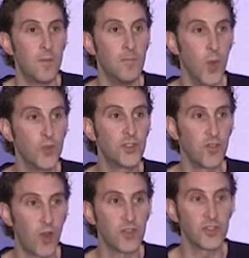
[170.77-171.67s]
most of
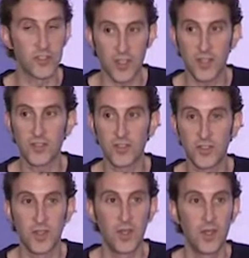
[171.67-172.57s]
our
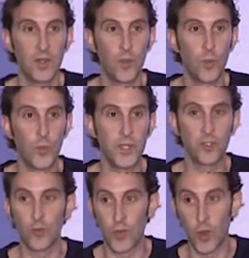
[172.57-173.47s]
success,
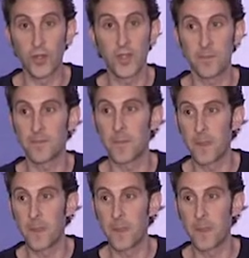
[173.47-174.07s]
we owe to them.